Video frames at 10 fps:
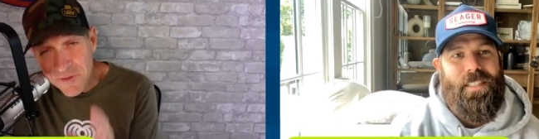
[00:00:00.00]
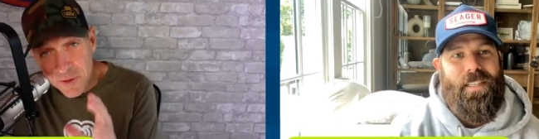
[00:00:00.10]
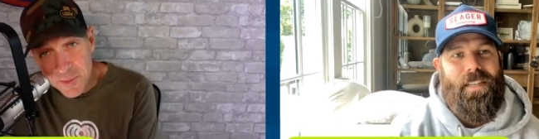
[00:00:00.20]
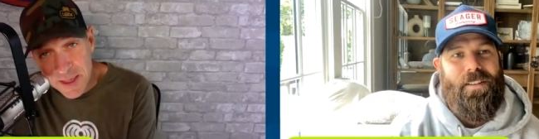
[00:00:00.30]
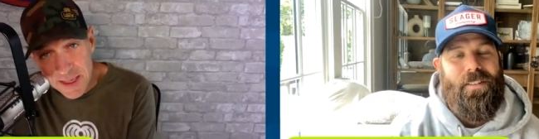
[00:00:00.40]

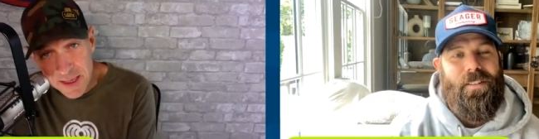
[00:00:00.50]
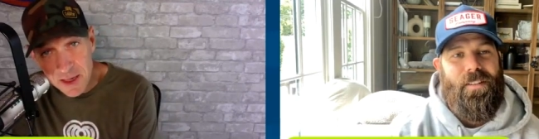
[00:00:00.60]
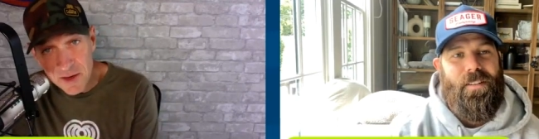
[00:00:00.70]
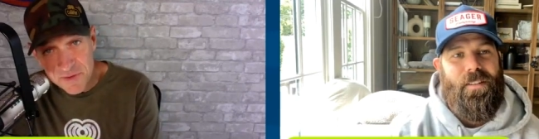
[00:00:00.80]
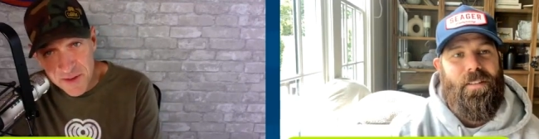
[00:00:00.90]
Speaker 1: to
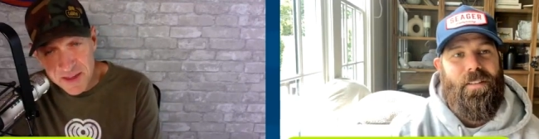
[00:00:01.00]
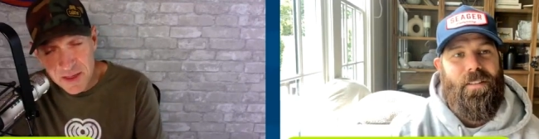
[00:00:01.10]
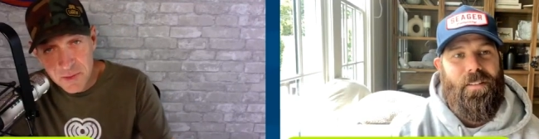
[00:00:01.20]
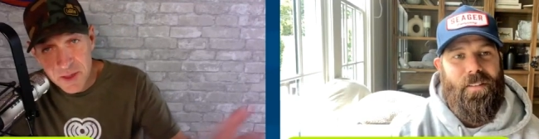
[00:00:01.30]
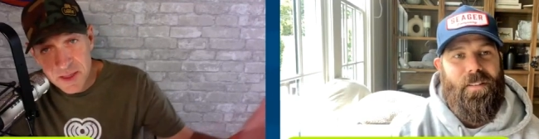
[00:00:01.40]
be
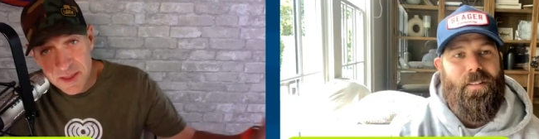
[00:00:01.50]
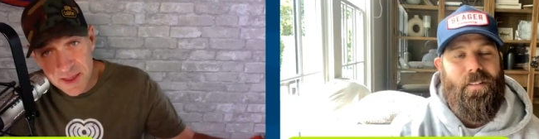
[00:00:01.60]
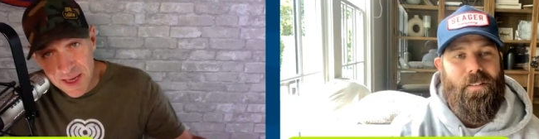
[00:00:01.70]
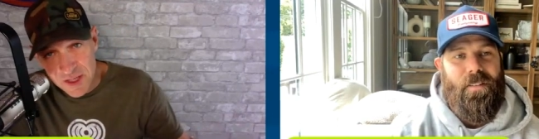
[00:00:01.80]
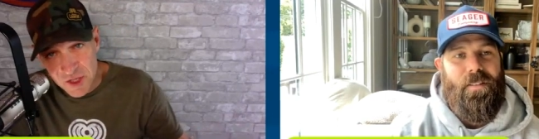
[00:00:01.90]
affected because the
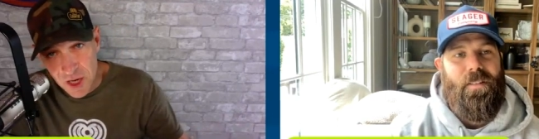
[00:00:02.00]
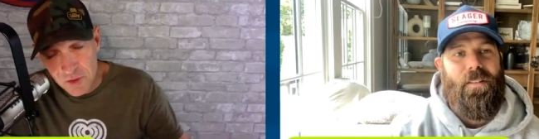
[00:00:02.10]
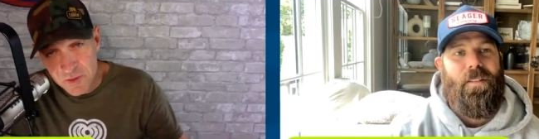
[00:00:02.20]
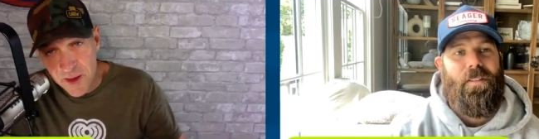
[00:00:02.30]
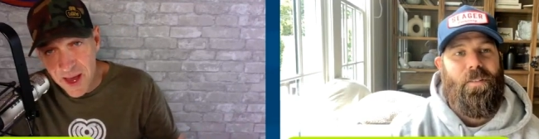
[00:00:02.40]
last shot
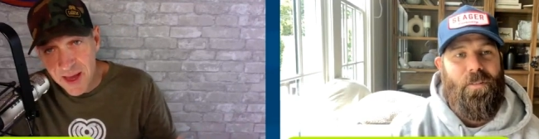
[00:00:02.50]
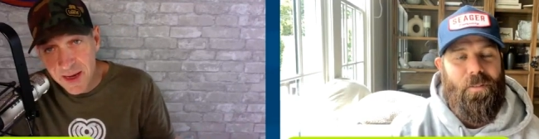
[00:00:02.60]
was bad.